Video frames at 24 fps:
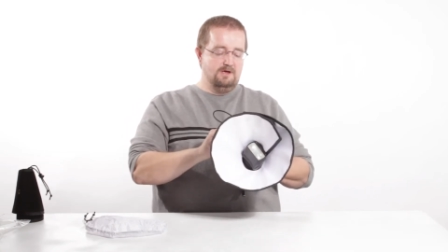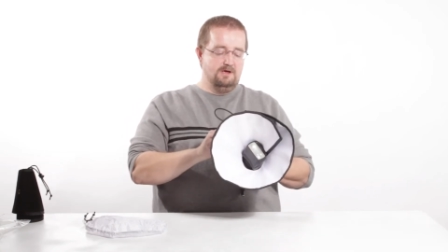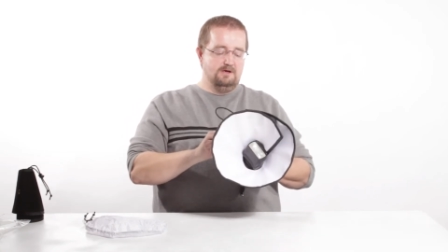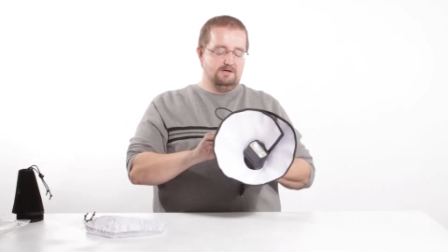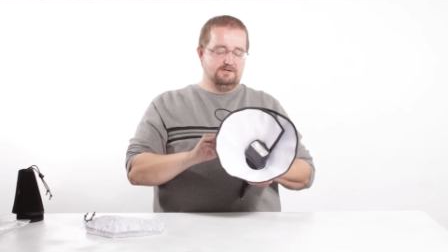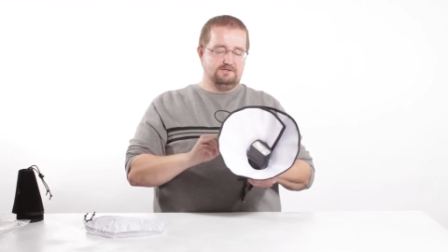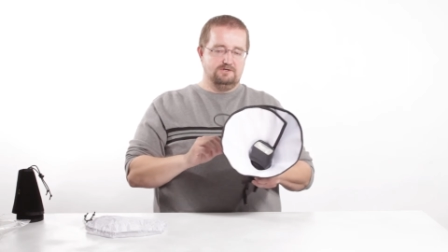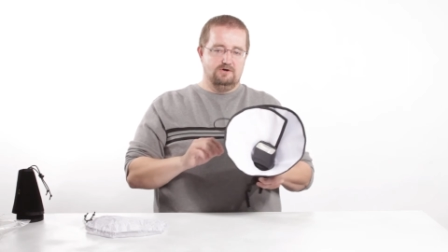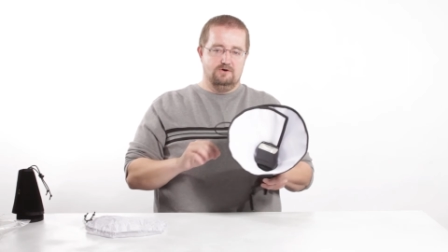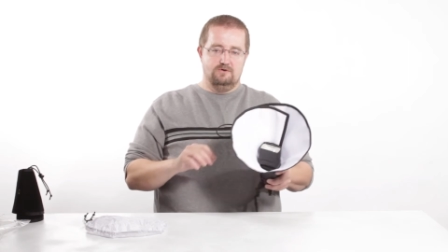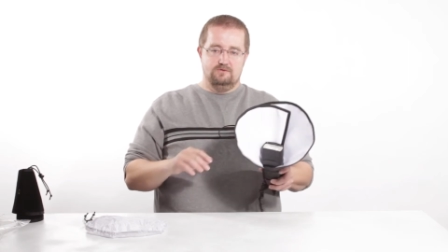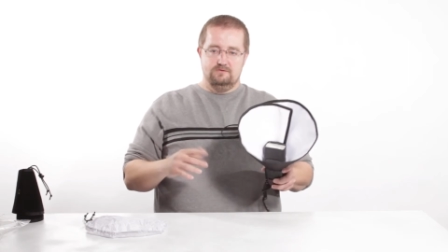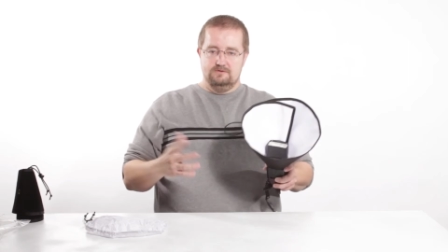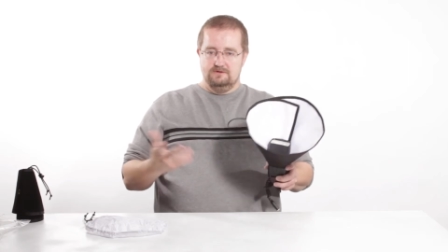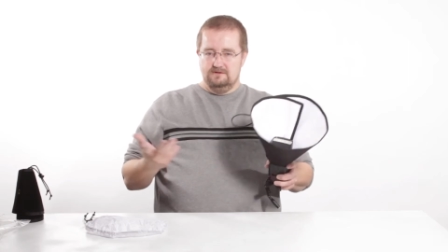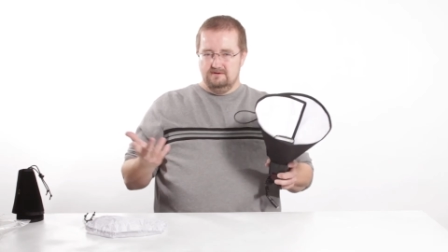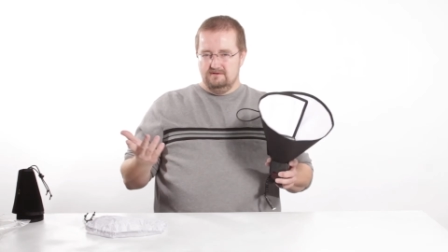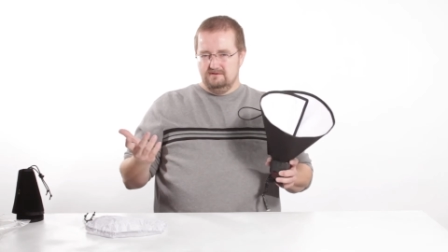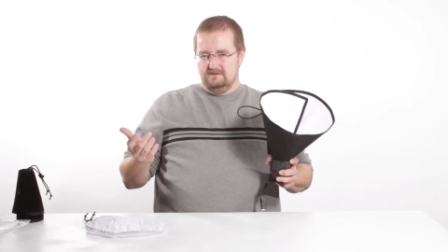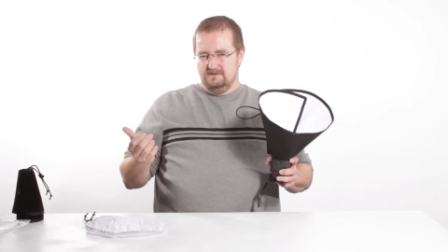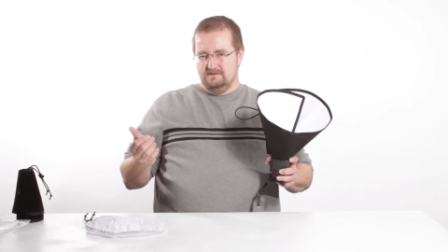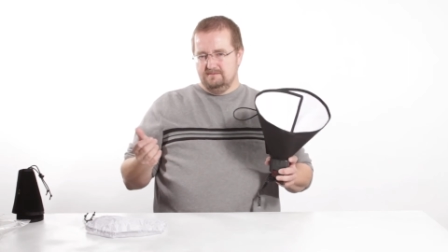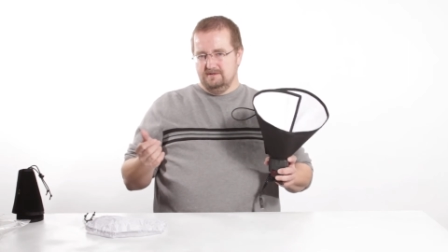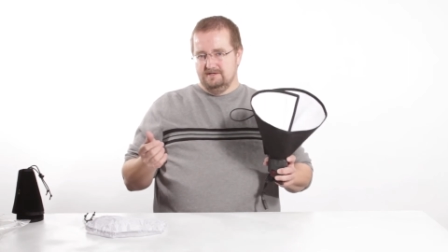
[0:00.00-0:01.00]
So
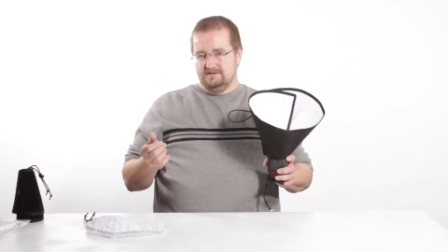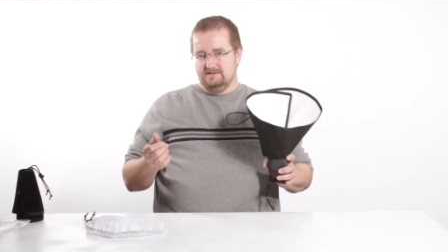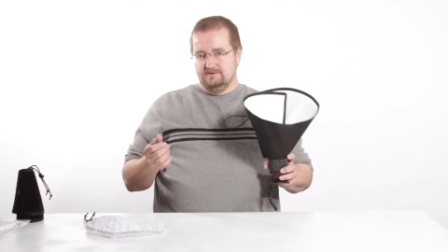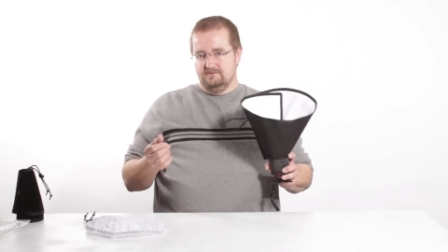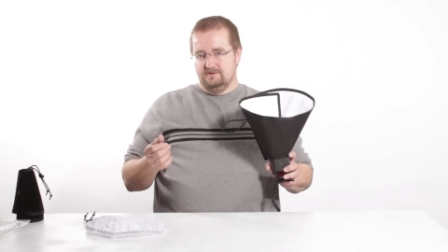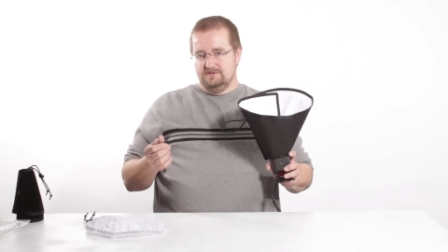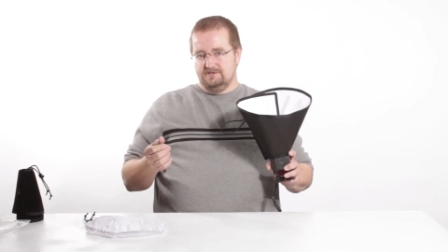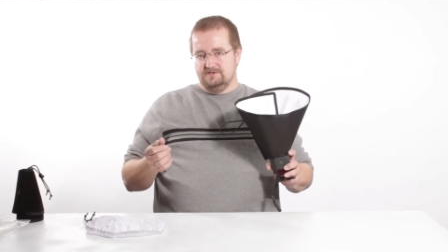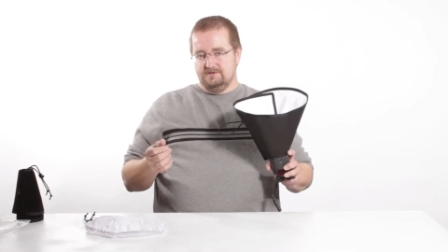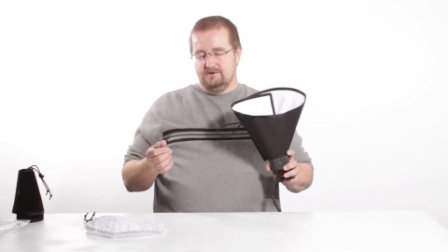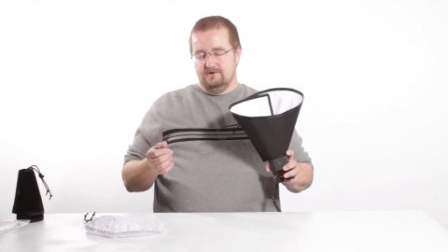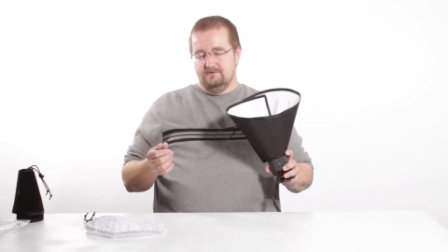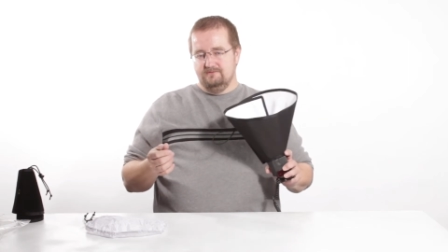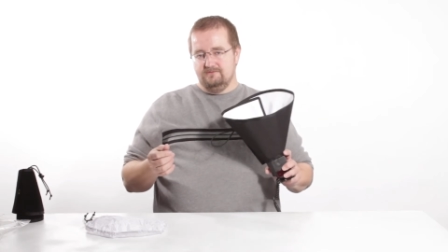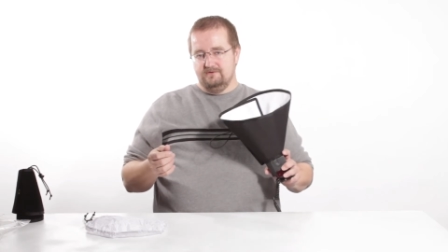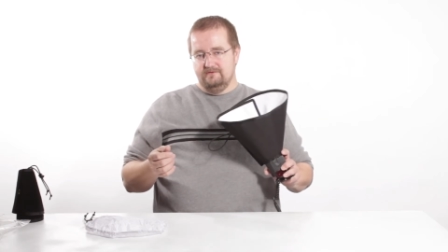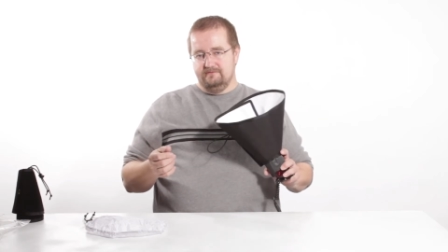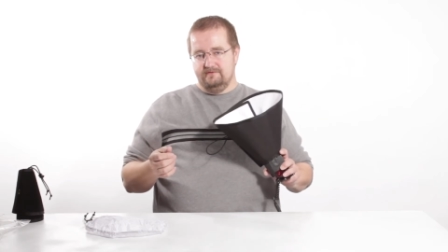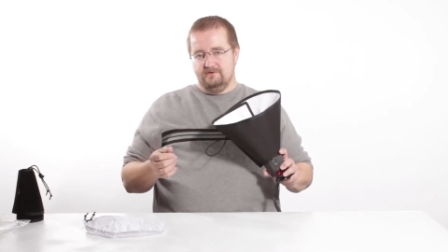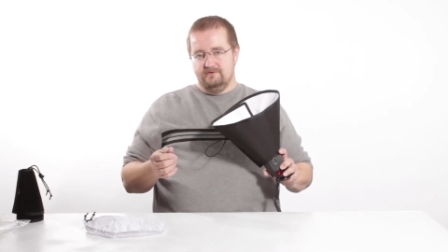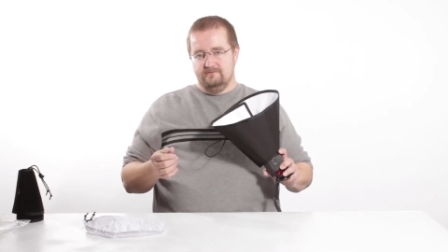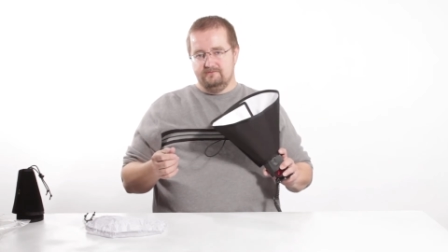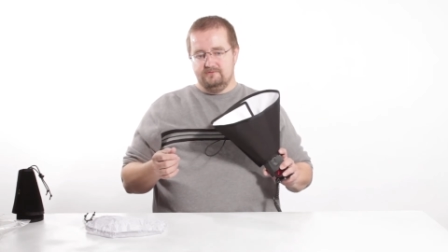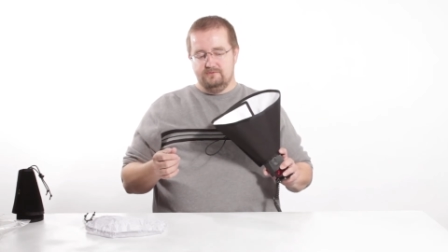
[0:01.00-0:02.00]
depends on what you're going for. If
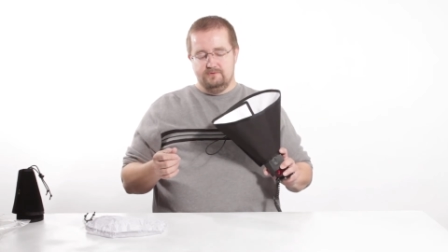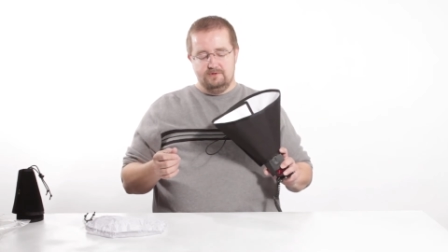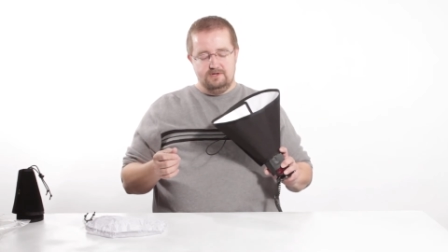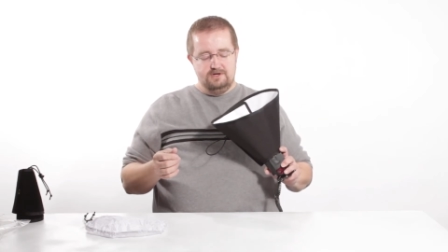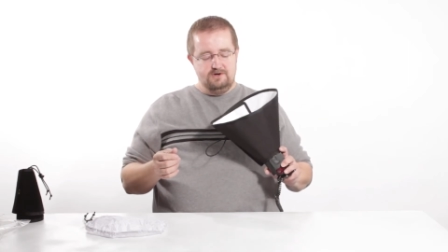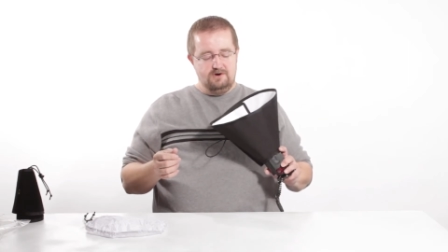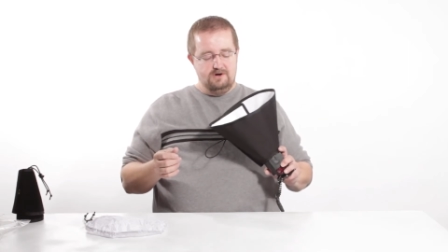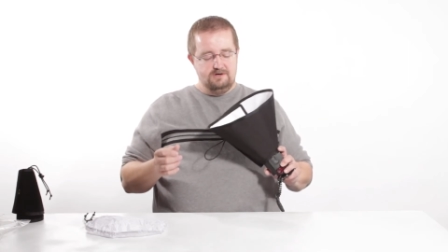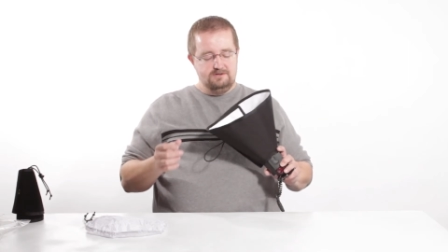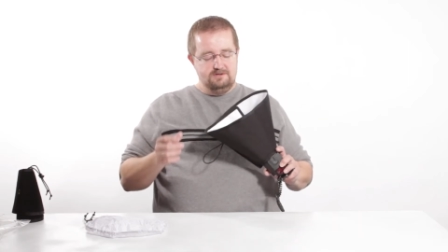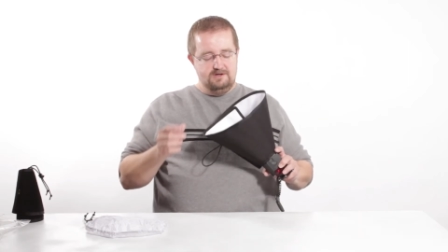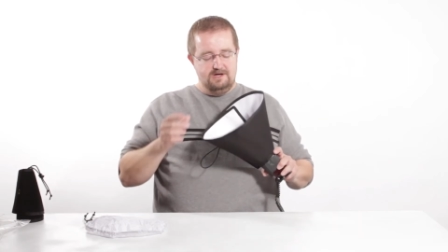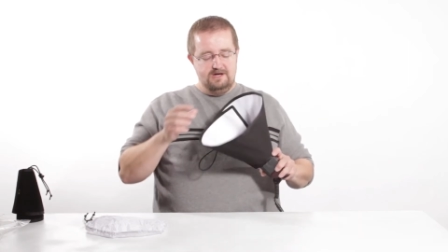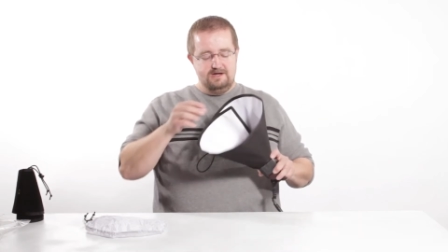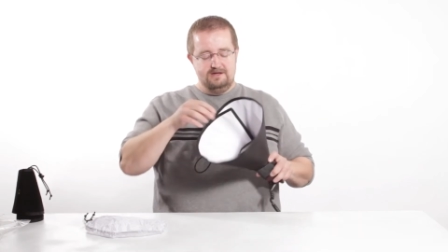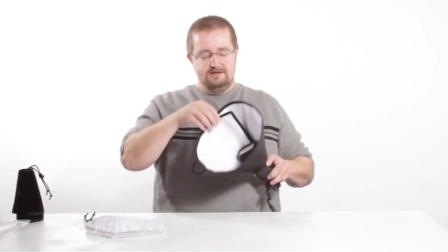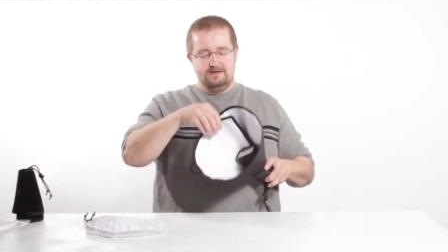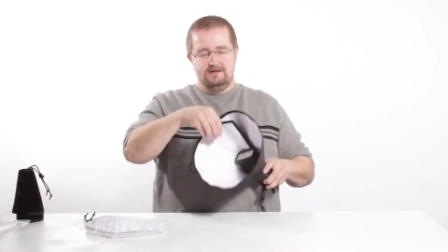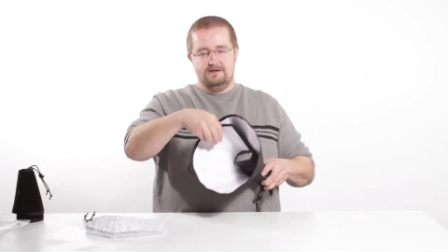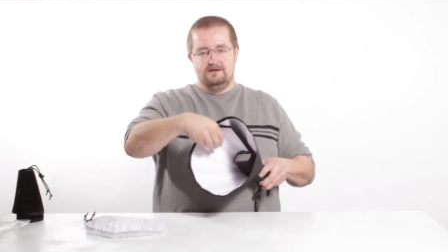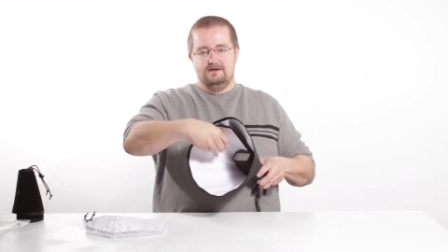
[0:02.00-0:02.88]
you're going for really hard light,